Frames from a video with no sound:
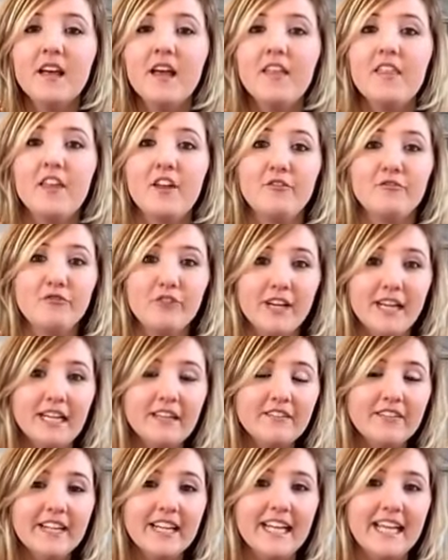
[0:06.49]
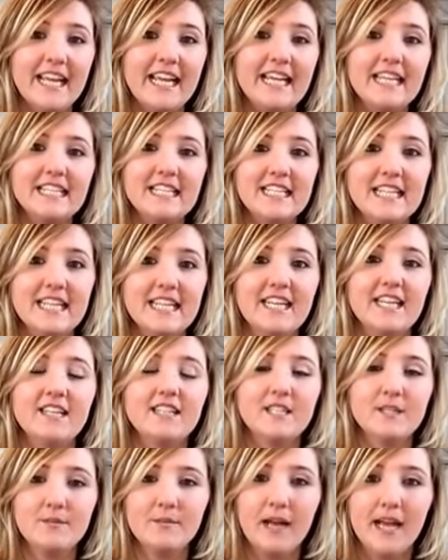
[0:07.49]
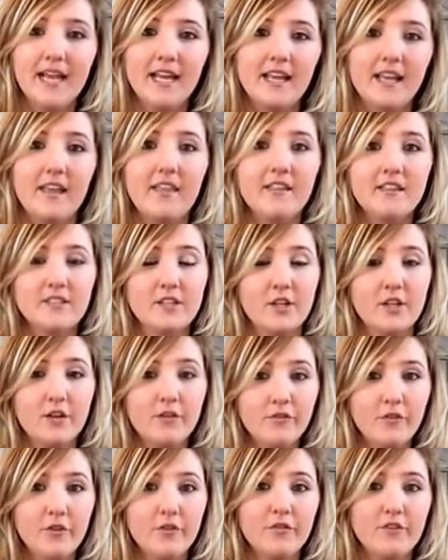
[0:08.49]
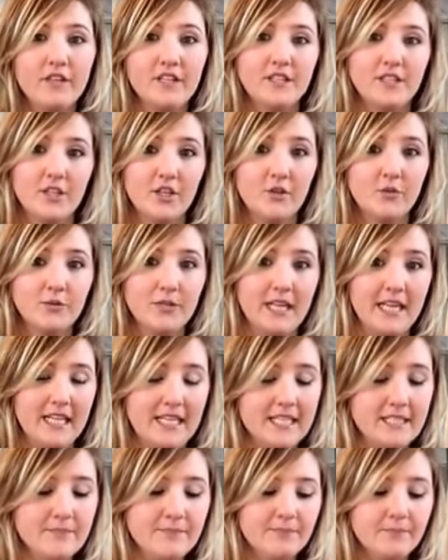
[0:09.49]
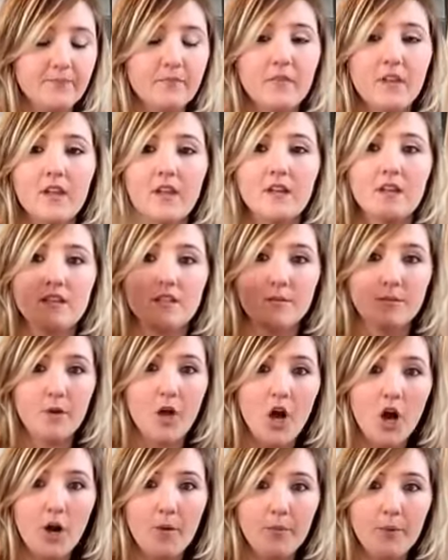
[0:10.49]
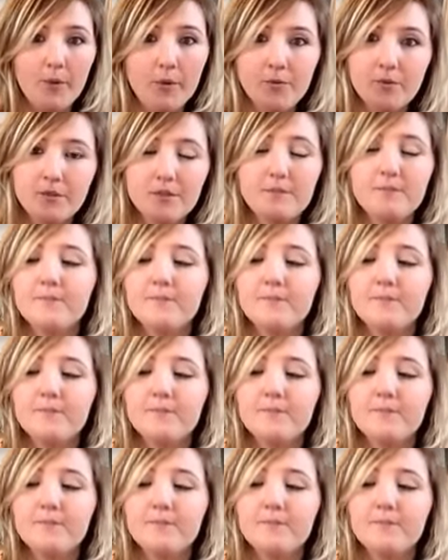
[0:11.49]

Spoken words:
They're really easy to make and there's only a few things that you'll need. Some cardboard,